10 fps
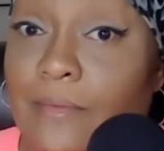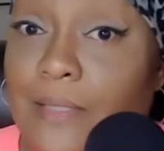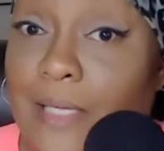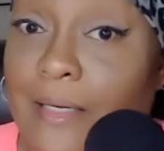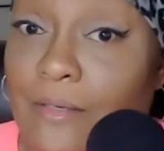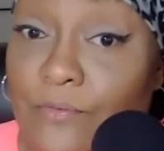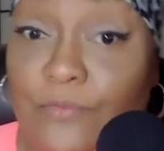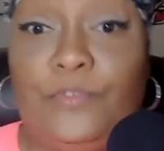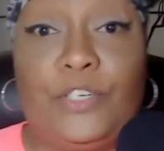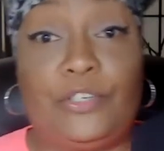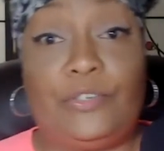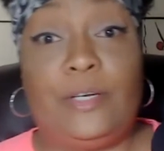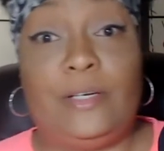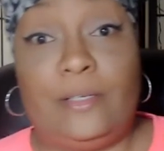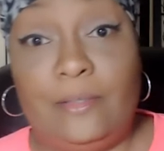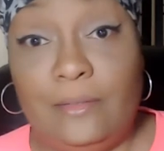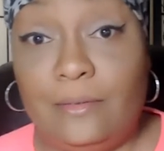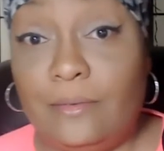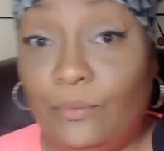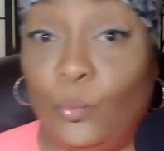like frustrated,
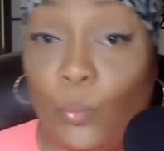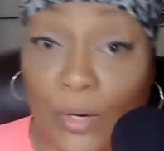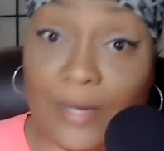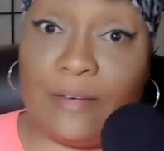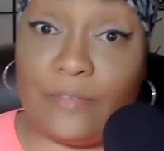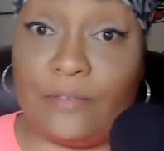whatever,